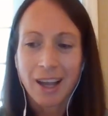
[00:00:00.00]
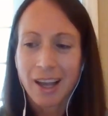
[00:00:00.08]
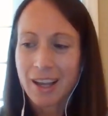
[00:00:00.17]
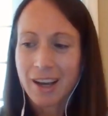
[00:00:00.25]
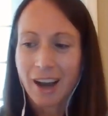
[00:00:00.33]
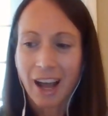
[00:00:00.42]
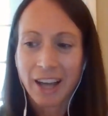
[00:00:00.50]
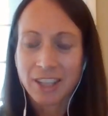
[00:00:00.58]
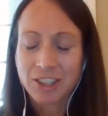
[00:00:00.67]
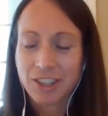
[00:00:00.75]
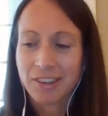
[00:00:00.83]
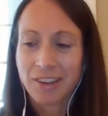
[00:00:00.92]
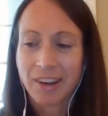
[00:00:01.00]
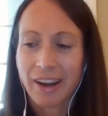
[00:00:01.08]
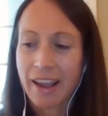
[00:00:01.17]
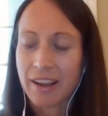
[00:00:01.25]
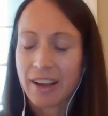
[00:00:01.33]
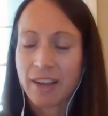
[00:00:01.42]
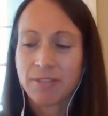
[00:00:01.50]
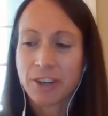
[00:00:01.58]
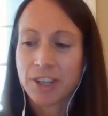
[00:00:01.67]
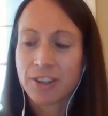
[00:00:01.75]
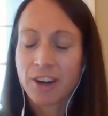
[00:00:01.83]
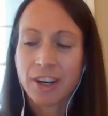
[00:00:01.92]
And I just,
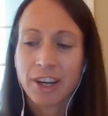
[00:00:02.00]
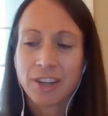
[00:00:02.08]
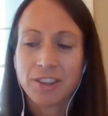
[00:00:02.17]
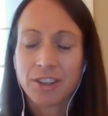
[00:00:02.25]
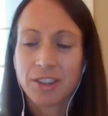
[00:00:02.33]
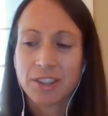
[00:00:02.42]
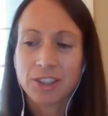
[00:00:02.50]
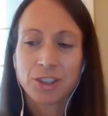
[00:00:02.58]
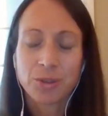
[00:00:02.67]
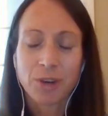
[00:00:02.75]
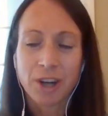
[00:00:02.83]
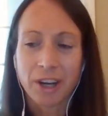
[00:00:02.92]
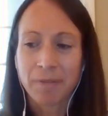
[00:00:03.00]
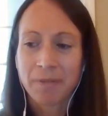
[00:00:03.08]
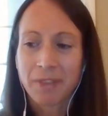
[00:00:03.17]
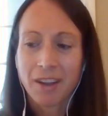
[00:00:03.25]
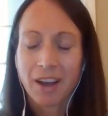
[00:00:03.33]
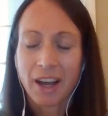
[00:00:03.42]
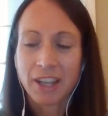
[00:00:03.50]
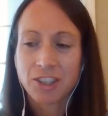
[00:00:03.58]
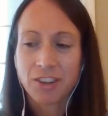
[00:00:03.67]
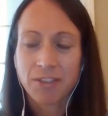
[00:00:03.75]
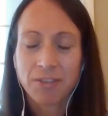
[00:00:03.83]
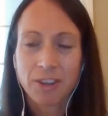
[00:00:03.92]
every run I took this shoe on, I
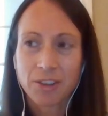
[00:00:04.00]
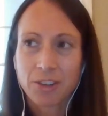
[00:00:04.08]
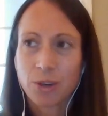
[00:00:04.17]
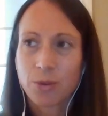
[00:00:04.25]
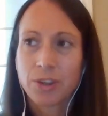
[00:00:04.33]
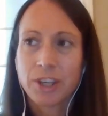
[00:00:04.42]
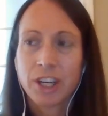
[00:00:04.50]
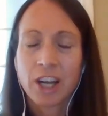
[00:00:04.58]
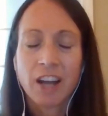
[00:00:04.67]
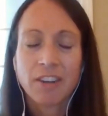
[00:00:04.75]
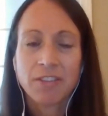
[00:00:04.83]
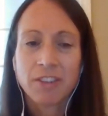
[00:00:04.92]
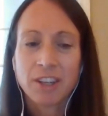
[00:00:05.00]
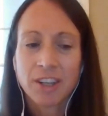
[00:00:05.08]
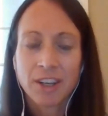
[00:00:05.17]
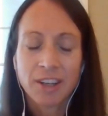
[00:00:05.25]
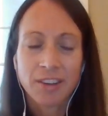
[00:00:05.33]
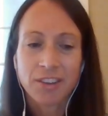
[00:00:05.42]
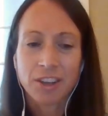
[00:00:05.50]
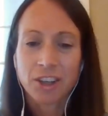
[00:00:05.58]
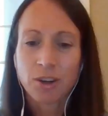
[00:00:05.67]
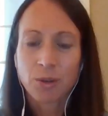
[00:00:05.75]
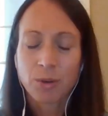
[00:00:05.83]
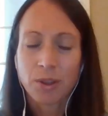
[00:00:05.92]
just felt totally confident and
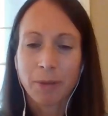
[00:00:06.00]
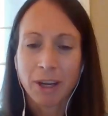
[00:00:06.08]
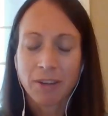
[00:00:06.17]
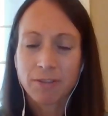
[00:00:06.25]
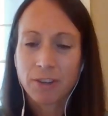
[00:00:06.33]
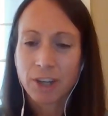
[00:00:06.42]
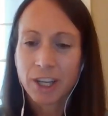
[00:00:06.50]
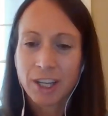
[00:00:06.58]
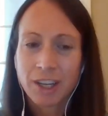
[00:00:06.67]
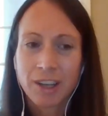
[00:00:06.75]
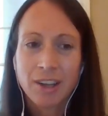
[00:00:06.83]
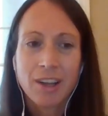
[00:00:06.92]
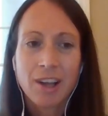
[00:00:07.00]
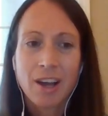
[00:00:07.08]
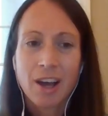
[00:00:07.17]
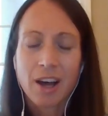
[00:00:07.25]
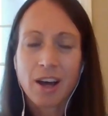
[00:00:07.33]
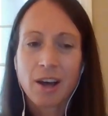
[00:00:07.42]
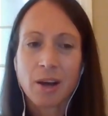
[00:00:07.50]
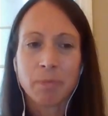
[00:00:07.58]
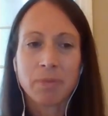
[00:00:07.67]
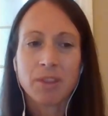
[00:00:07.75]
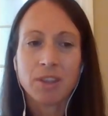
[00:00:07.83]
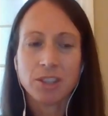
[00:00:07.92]
secure with my footing.
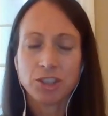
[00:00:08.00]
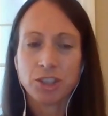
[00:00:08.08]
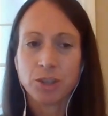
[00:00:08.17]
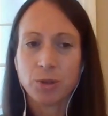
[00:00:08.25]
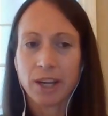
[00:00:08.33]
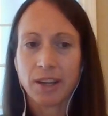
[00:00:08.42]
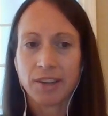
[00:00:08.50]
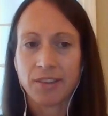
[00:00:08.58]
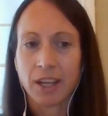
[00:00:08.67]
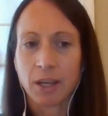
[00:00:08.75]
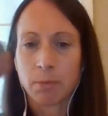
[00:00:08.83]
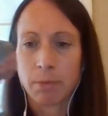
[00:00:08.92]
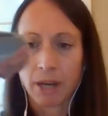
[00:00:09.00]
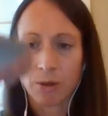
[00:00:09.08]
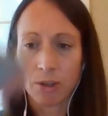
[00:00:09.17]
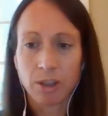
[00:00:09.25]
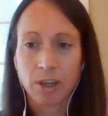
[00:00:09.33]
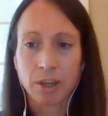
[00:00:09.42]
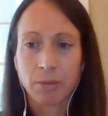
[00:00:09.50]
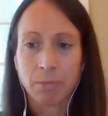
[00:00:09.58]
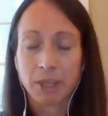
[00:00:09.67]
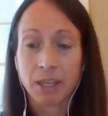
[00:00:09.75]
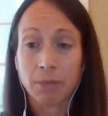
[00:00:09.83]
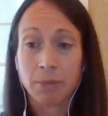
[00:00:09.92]
This shoe has a Power Run
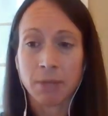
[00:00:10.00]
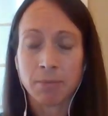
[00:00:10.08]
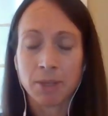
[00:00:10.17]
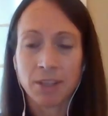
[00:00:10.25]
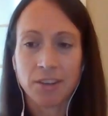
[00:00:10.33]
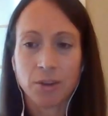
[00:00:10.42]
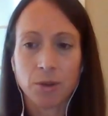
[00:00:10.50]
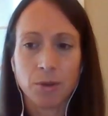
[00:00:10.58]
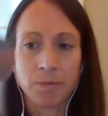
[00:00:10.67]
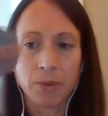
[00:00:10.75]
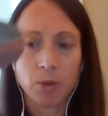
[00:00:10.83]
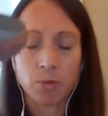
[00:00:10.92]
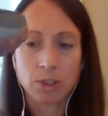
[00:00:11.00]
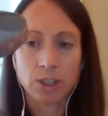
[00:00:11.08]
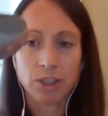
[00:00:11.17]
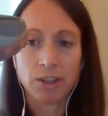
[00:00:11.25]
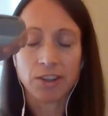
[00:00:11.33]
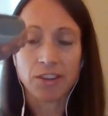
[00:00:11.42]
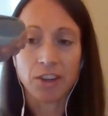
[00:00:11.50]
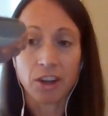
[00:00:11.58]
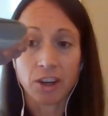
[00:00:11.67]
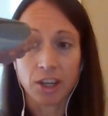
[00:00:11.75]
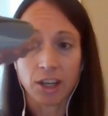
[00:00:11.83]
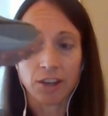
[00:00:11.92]
PB midsole, which is
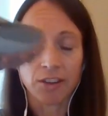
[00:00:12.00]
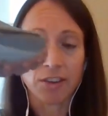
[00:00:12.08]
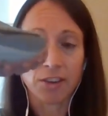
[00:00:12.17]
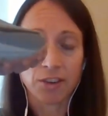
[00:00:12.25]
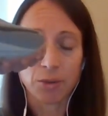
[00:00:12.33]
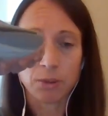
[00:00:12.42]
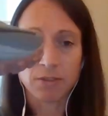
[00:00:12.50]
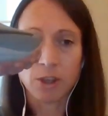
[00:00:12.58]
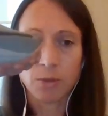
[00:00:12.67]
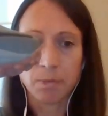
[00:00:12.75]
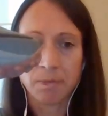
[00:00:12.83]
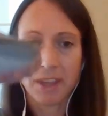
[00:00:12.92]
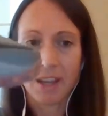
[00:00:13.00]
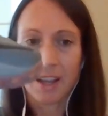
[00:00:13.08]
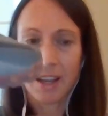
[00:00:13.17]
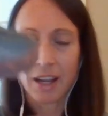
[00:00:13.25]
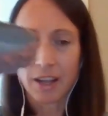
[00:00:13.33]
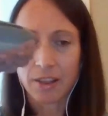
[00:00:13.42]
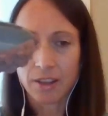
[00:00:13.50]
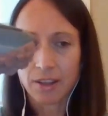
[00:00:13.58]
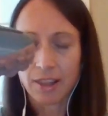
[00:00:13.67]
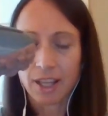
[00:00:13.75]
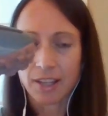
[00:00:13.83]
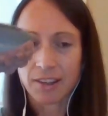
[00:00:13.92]
Saucony's super foam, and
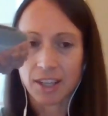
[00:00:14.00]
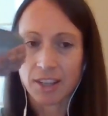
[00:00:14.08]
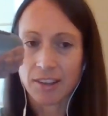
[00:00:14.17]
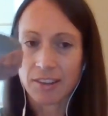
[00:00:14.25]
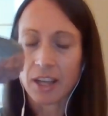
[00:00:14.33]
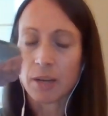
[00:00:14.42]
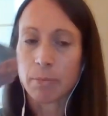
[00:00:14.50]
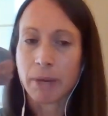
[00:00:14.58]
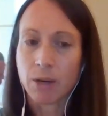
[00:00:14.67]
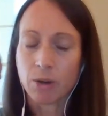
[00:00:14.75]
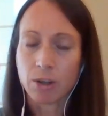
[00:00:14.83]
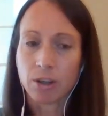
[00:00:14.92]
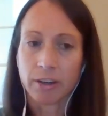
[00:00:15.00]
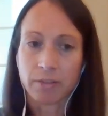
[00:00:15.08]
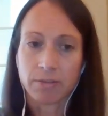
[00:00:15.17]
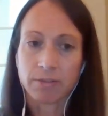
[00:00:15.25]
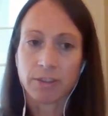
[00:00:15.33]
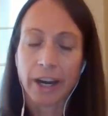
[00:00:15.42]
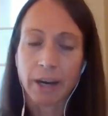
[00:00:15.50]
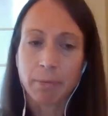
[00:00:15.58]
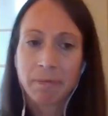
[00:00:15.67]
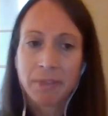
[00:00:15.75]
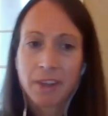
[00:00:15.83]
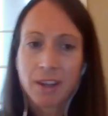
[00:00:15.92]
then that's inside a Power Run
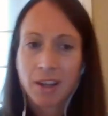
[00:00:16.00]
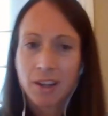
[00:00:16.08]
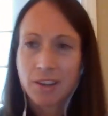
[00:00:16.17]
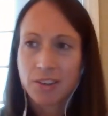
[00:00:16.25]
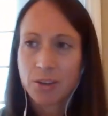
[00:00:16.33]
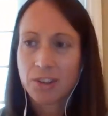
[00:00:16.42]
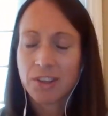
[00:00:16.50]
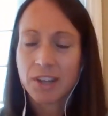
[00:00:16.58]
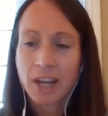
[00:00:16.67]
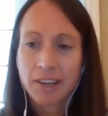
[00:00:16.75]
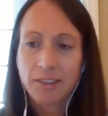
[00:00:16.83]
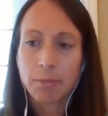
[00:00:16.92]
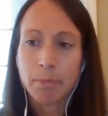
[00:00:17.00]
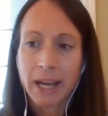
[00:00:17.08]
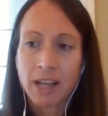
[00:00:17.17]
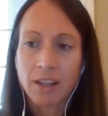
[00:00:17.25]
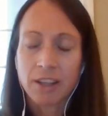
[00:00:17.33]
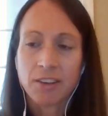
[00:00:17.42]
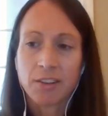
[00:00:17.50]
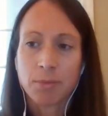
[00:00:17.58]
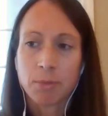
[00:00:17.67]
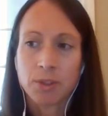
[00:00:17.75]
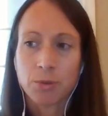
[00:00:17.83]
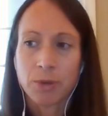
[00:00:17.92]
frame. So it's a nice balance
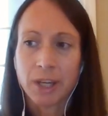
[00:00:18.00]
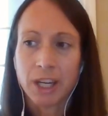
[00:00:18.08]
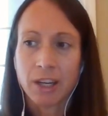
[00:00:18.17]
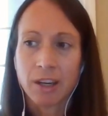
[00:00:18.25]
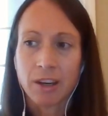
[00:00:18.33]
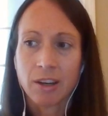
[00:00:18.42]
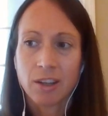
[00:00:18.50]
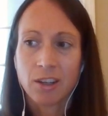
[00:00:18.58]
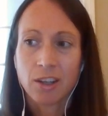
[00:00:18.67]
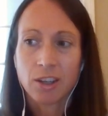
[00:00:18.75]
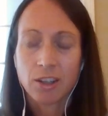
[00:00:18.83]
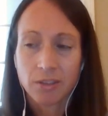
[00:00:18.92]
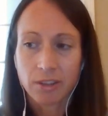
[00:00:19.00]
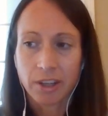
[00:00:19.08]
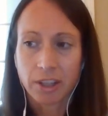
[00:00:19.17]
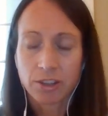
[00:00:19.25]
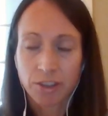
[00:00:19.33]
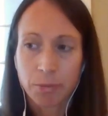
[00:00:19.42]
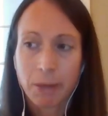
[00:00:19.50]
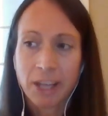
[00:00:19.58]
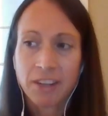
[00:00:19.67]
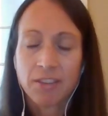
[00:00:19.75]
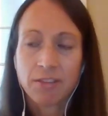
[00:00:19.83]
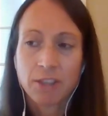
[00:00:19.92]
between like
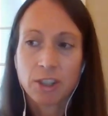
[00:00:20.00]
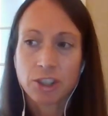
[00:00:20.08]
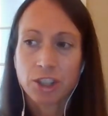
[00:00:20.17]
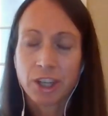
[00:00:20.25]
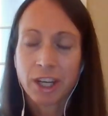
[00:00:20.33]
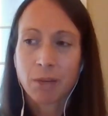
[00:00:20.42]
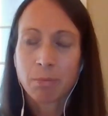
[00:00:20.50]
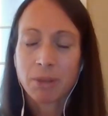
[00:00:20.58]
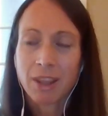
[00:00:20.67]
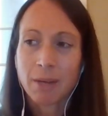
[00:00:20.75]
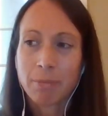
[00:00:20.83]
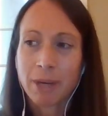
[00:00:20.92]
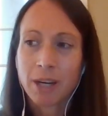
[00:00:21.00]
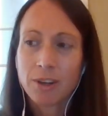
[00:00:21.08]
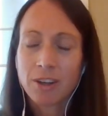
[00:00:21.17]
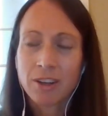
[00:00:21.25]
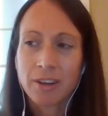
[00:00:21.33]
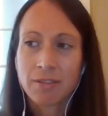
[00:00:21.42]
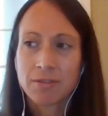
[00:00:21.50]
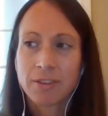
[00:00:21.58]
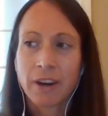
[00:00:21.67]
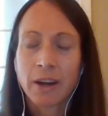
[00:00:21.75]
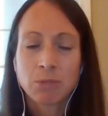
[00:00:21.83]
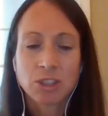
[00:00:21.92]
responsive cushioning, but that Power Run
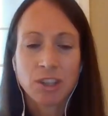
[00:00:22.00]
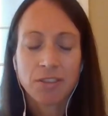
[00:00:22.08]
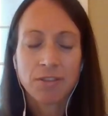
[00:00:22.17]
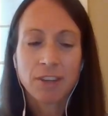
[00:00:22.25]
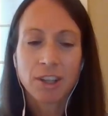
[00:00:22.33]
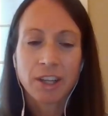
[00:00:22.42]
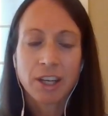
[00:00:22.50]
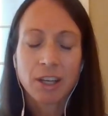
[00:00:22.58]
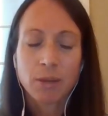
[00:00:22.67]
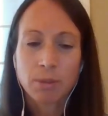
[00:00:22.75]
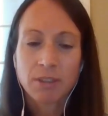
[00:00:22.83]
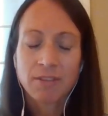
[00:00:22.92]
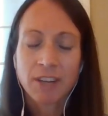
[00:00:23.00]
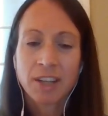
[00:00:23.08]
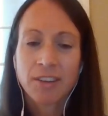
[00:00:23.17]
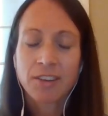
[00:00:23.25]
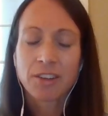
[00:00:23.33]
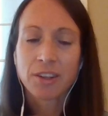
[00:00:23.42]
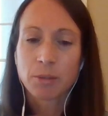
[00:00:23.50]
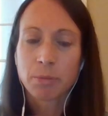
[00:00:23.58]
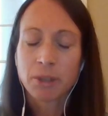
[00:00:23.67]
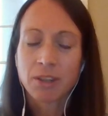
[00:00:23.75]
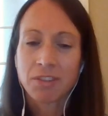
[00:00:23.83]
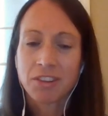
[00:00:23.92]
frame just felt like it provides a little
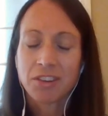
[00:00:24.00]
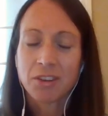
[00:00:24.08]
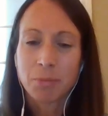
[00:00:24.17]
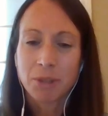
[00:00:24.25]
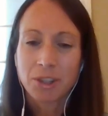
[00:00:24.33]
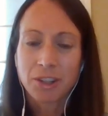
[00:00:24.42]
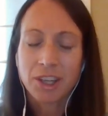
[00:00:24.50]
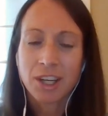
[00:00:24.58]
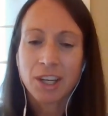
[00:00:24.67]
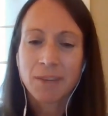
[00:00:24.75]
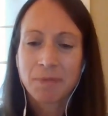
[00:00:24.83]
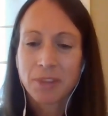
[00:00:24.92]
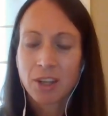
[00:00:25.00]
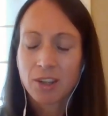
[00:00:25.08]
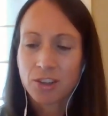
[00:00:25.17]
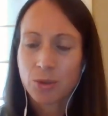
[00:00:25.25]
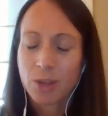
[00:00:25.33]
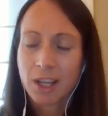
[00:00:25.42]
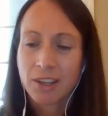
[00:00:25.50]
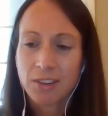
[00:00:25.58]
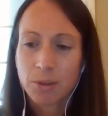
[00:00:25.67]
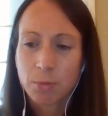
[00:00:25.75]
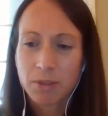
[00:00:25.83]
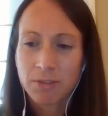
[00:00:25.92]
bit of stability to that
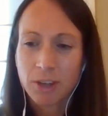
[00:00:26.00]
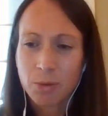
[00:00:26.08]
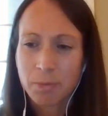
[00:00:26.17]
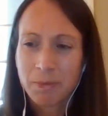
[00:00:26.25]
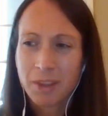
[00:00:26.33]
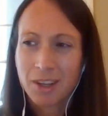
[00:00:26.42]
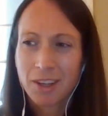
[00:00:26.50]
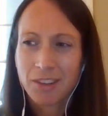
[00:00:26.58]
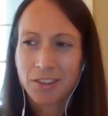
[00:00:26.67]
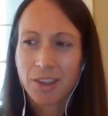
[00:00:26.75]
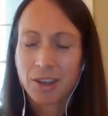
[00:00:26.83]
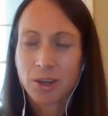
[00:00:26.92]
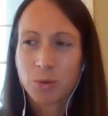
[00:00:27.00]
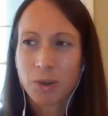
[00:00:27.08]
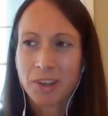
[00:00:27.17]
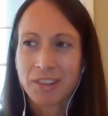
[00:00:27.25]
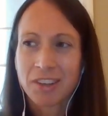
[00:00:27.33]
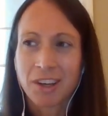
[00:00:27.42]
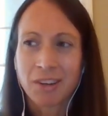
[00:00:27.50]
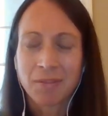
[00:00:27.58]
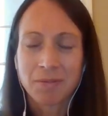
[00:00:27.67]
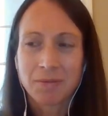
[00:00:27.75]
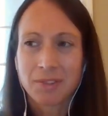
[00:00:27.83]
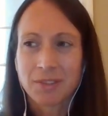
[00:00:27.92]
super foam so that it
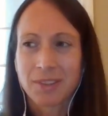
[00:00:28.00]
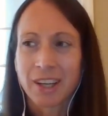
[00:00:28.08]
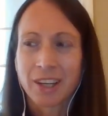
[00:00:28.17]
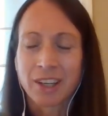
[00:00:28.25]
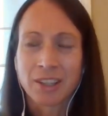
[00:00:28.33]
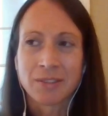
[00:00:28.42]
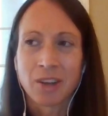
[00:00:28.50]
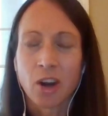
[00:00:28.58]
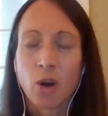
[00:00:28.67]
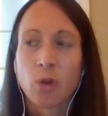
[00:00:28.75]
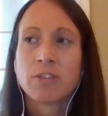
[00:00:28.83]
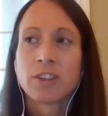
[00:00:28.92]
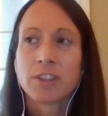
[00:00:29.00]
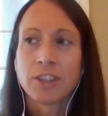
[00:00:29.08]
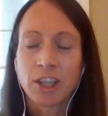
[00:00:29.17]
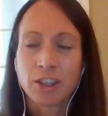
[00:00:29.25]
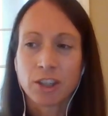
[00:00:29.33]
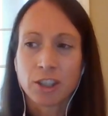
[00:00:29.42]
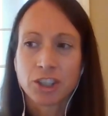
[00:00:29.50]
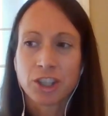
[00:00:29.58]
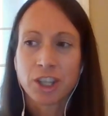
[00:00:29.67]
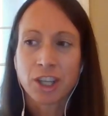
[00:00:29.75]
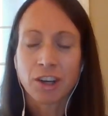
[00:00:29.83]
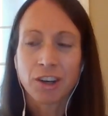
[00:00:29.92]
wasn't an overly
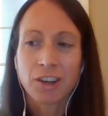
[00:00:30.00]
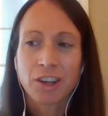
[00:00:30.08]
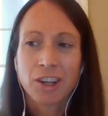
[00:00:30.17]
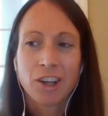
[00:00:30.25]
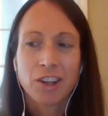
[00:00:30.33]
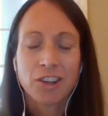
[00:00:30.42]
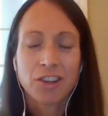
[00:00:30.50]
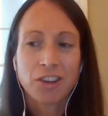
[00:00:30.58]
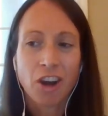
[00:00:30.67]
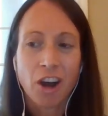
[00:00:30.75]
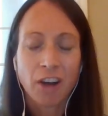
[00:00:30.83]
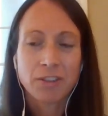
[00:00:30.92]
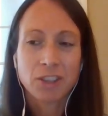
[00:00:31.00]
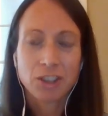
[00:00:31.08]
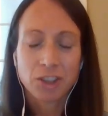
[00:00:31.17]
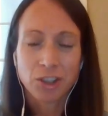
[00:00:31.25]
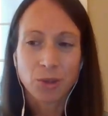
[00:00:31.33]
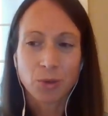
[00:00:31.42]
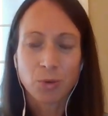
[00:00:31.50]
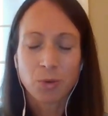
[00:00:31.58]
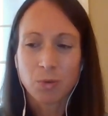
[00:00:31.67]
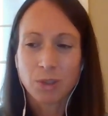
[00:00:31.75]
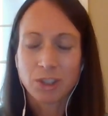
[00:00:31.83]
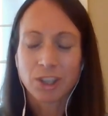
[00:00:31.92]
cushioned, soft shoe,
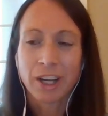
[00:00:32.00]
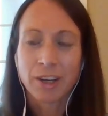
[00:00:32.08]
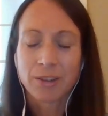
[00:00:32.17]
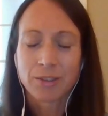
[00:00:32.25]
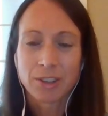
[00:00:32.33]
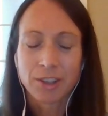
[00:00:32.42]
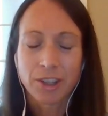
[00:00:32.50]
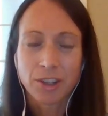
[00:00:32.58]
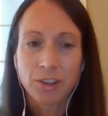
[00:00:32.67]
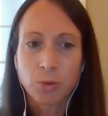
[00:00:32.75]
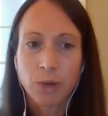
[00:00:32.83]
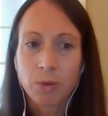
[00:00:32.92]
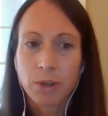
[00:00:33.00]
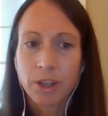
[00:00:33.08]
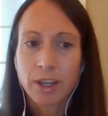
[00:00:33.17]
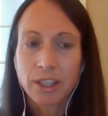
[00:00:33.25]
which I don't really do well with